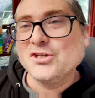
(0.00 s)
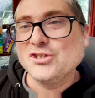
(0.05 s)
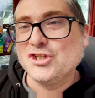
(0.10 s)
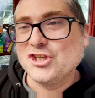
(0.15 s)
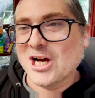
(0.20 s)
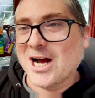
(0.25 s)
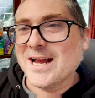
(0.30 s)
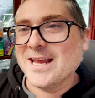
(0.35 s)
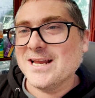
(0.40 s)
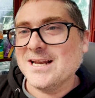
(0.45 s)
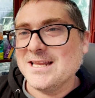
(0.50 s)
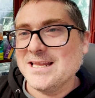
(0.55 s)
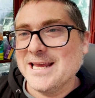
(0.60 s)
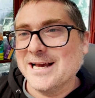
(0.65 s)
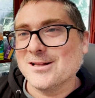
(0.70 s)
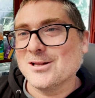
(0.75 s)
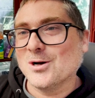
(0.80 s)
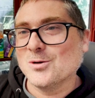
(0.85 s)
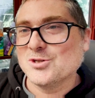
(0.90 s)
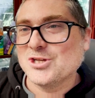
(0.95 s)
giant
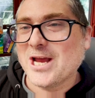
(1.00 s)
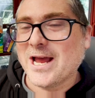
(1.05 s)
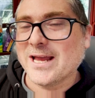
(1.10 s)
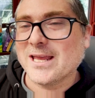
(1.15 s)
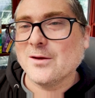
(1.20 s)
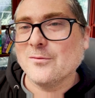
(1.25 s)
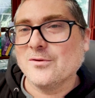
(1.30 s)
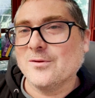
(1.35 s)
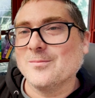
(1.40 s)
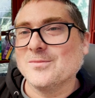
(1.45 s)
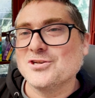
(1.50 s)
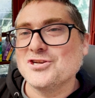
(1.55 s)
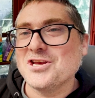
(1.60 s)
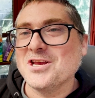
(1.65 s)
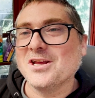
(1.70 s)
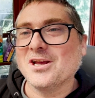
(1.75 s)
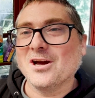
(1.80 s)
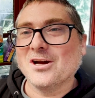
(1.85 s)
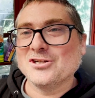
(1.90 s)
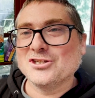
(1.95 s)
yellow Jackie with a
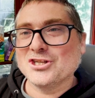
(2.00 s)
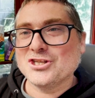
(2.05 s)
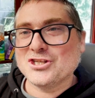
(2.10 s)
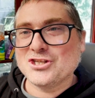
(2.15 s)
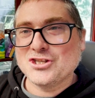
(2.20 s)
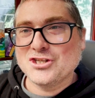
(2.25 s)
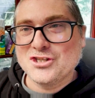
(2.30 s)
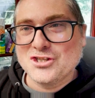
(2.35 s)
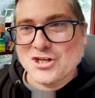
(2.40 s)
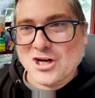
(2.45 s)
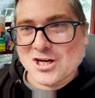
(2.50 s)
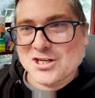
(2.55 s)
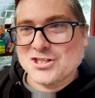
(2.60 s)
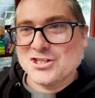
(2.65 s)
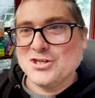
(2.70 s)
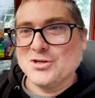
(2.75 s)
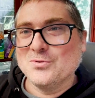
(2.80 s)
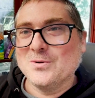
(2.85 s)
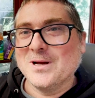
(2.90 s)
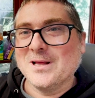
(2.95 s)
machine gun just
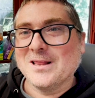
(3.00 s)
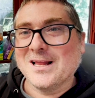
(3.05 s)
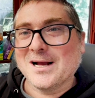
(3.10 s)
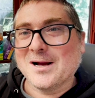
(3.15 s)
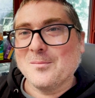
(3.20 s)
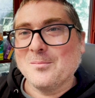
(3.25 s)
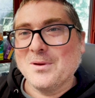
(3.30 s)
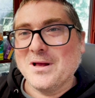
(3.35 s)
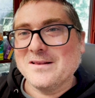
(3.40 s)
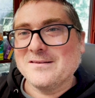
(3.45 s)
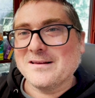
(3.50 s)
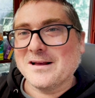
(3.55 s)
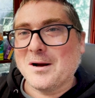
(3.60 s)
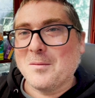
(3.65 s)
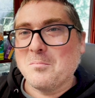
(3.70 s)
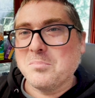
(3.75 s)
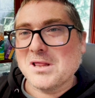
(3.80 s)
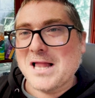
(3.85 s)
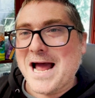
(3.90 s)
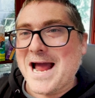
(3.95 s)
sucks you in it's like
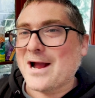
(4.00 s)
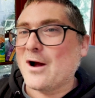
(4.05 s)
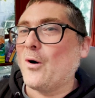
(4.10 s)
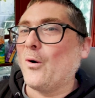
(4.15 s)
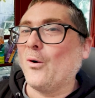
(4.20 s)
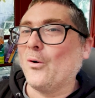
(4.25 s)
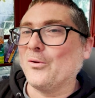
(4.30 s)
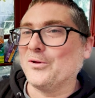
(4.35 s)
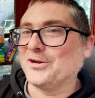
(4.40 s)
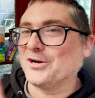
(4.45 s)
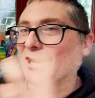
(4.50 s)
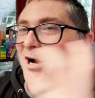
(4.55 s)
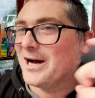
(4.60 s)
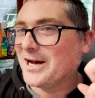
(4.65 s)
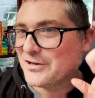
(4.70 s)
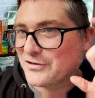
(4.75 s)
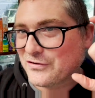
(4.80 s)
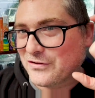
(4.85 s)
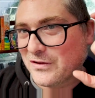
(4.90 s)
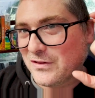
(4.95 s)
a black hole, and your
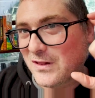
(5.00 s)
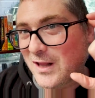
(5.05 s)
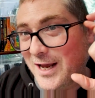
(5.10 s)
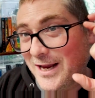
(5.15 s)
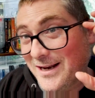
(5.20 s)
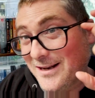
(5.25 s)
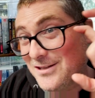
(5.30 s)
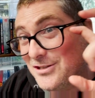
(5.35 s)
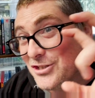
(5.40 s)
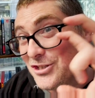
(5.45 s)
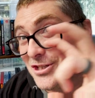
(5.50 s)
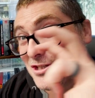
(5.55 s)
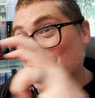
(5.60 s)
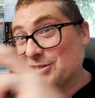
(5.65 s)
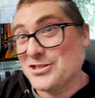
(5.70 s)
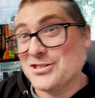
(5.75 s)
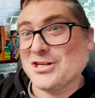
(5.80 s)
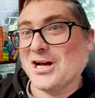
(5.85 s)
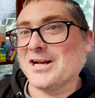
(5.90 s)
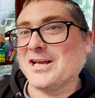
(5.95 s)
eyes are the light, and it's
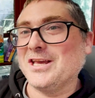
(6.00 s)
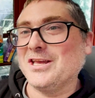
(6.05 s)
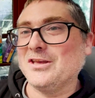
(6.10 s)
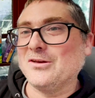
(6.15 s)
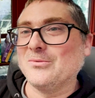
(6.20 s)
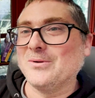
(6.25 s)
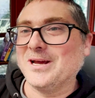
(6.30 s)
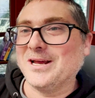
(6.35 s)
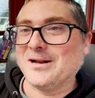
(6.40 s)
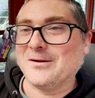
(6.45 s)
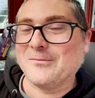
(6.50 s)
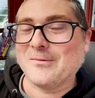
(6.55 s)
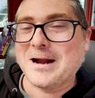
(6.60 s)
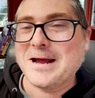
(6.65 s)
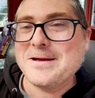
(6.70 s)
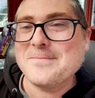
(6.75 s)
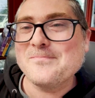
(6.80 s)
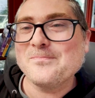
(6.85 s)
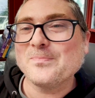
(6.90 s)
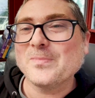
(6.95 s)
just sucking you in,
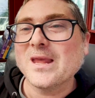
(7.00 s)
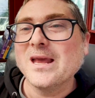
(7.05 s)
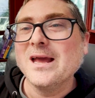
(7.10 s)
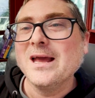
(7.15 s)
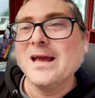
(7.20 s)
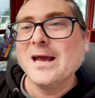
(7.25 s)
right?